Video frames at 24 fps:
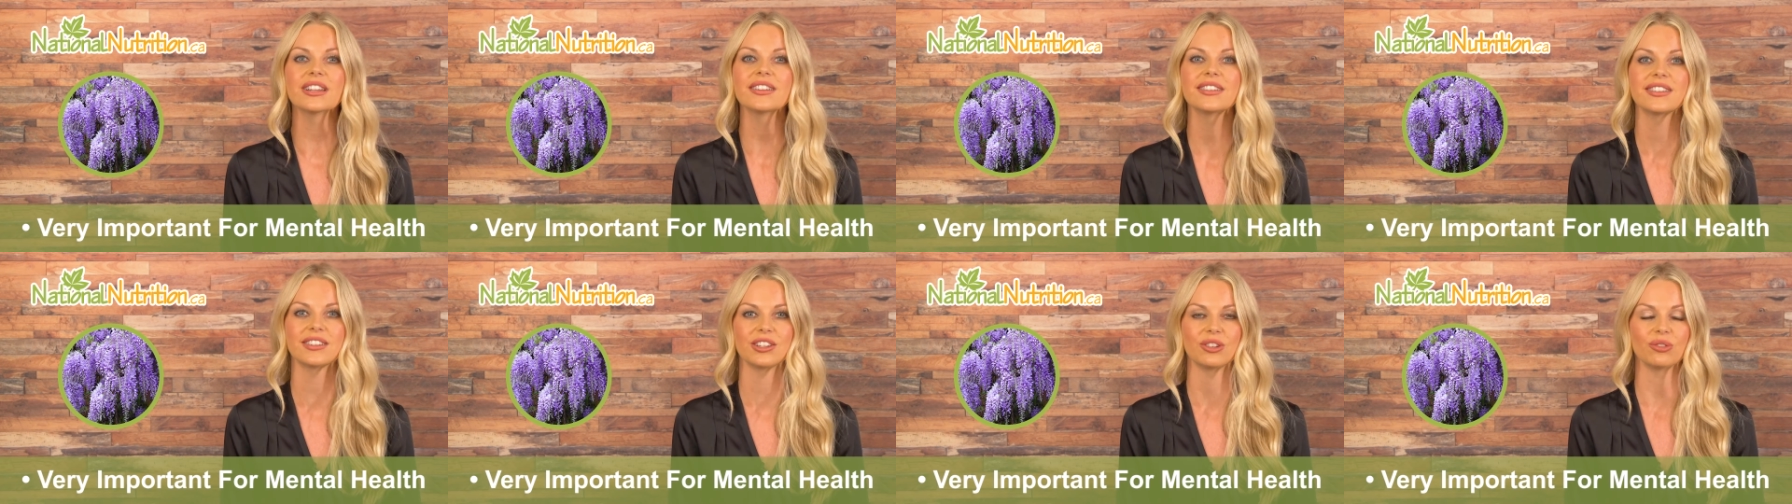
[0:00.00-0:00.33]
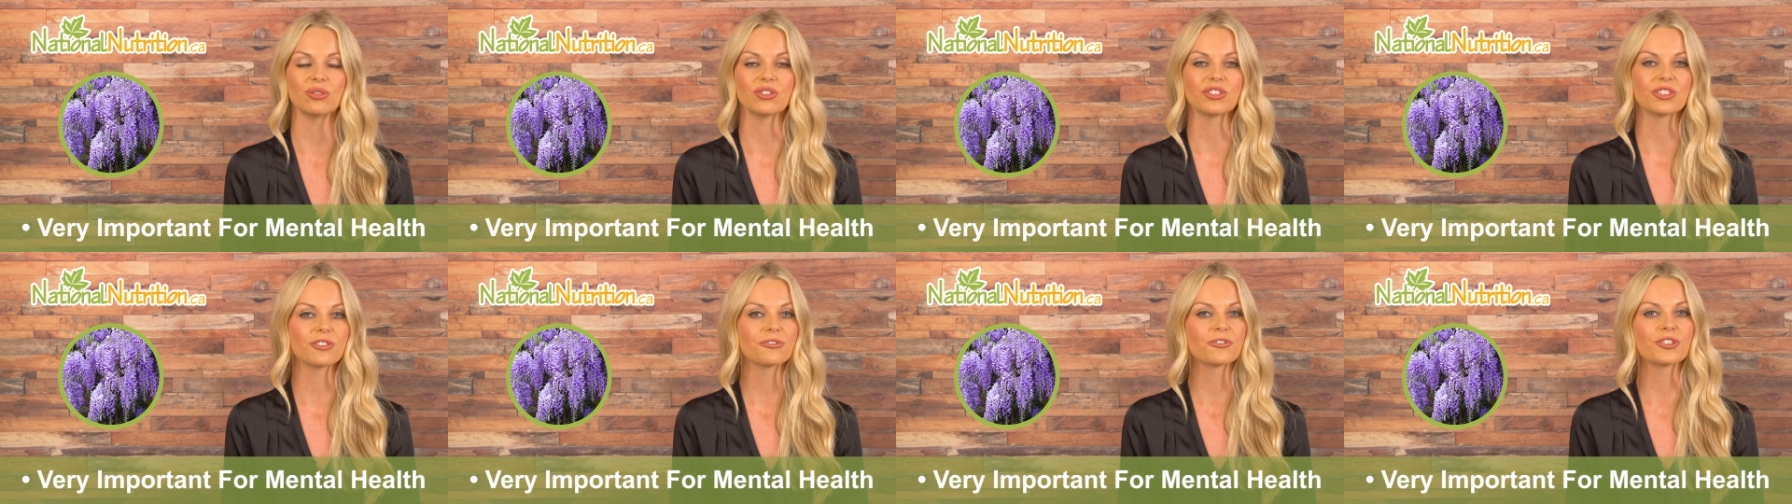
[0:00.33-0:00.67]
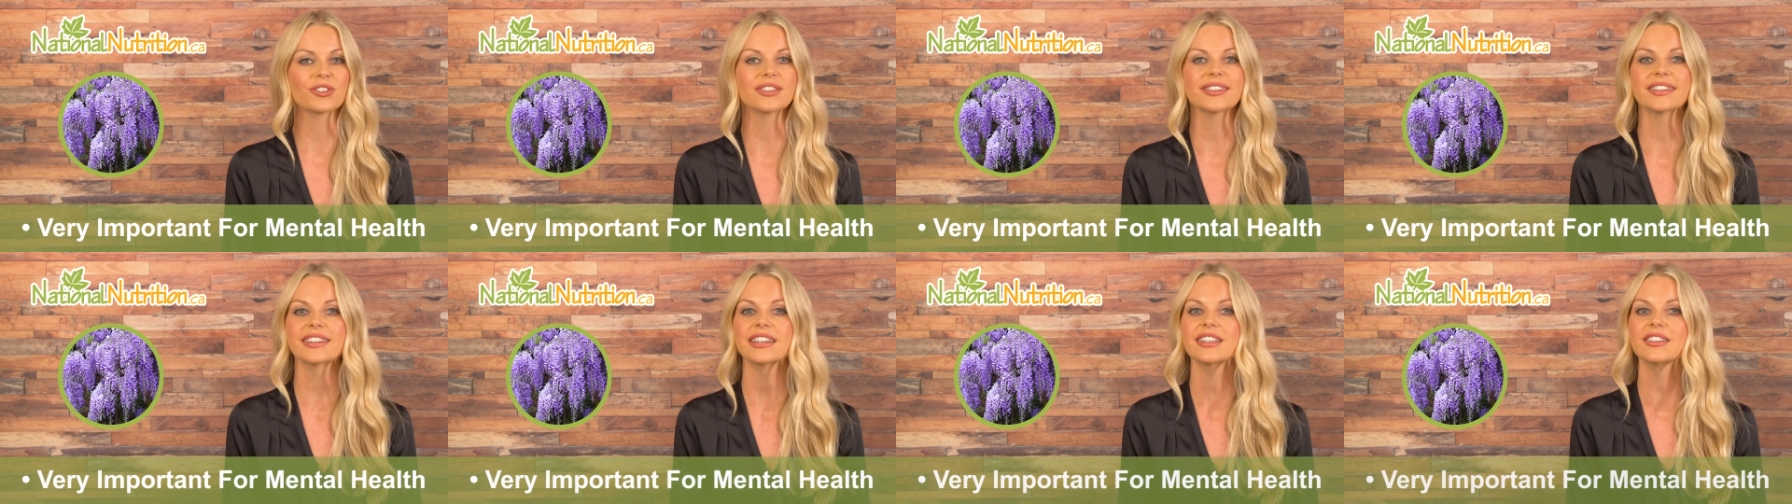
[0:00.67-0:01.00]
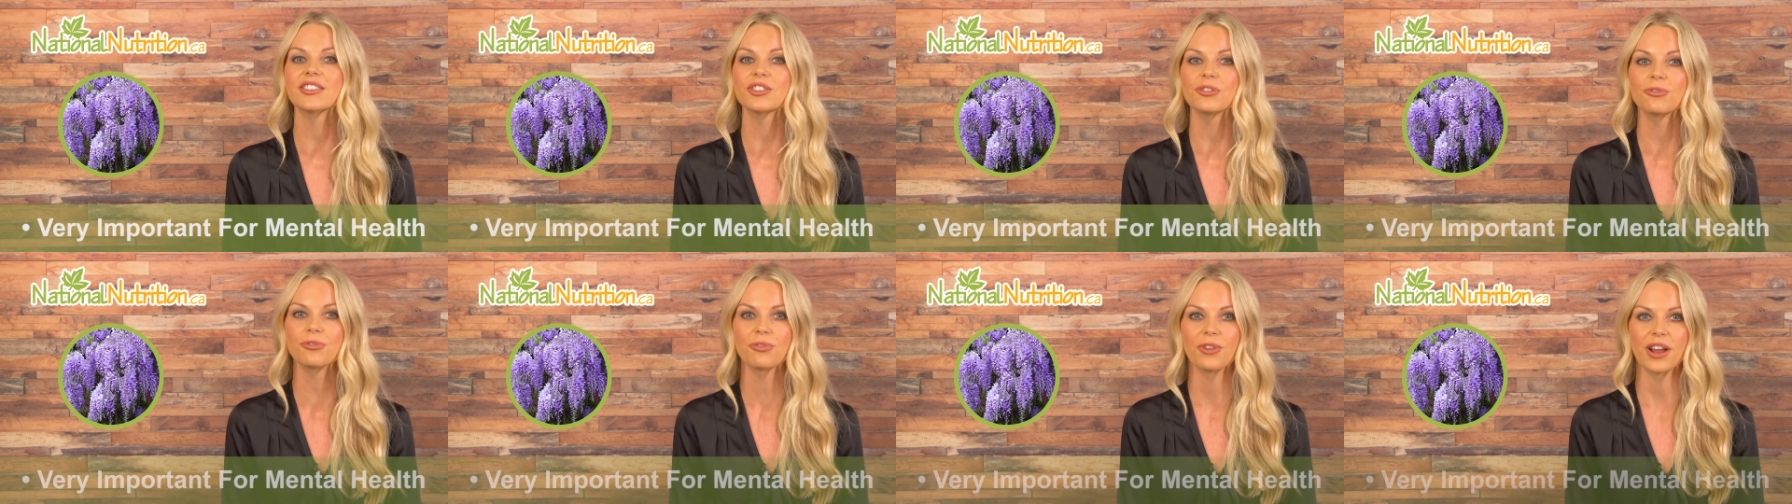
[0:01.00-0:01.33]
its use for
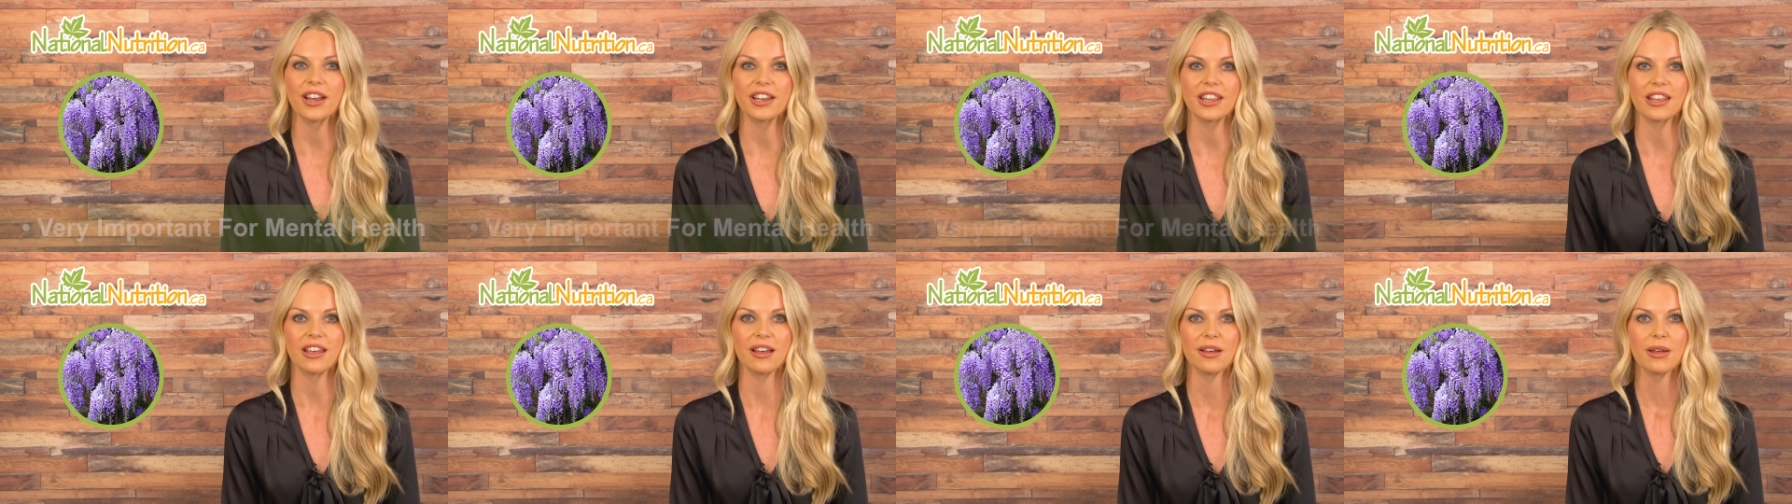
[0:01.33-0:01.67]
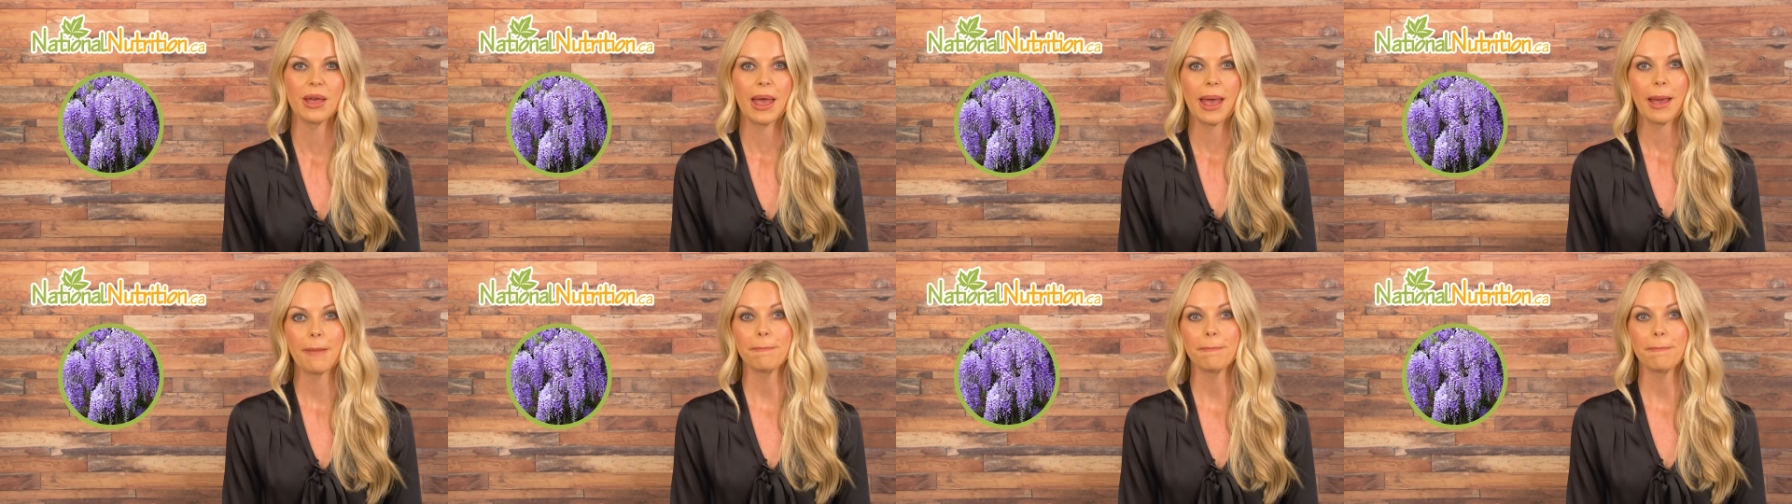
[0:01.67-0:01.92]
schizophrenia,